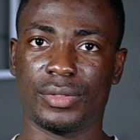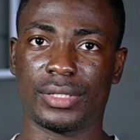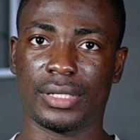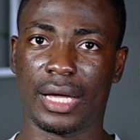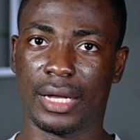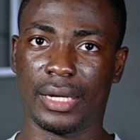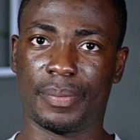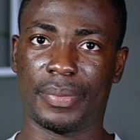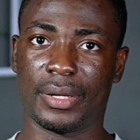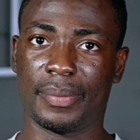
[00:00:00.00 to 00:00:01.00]
using a
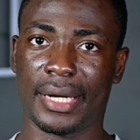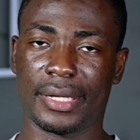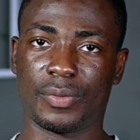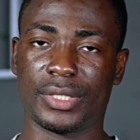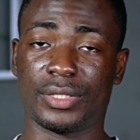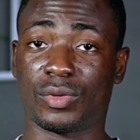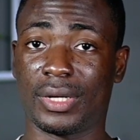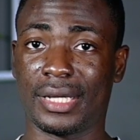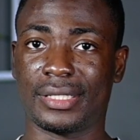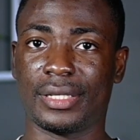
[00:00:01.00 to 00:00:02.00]
lapel mic which is
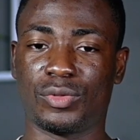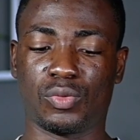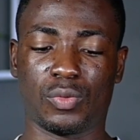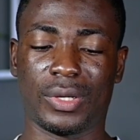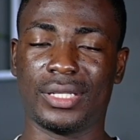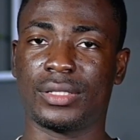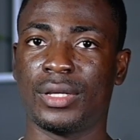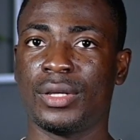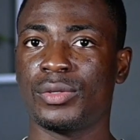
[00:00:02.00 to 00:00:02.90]
connected to it.